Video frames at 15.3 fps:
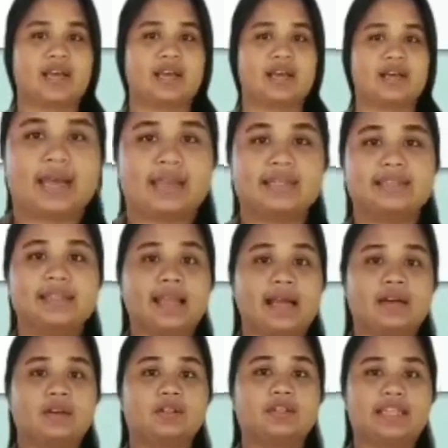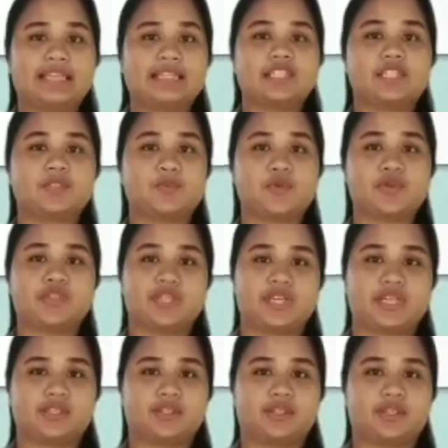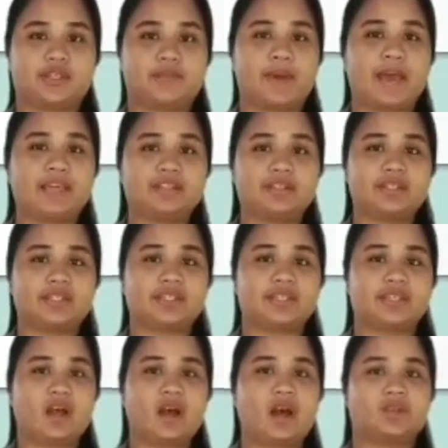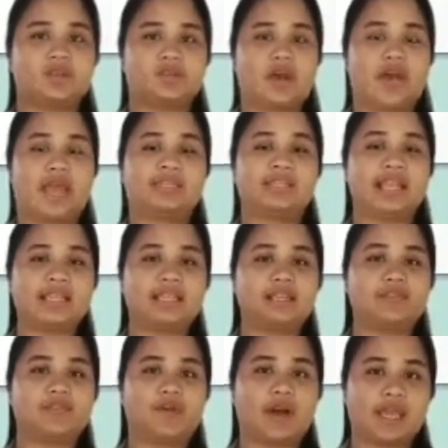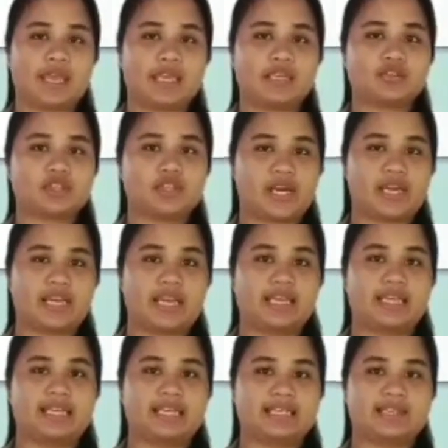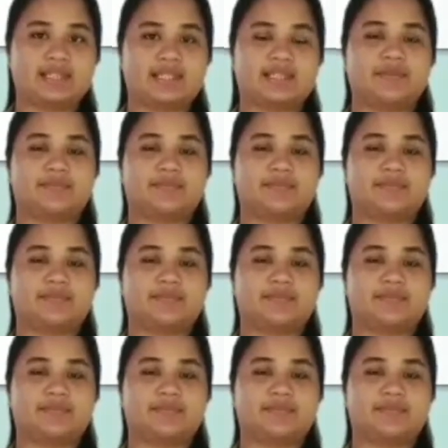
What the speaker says: And now let's proceed to the methods of identifying training needs.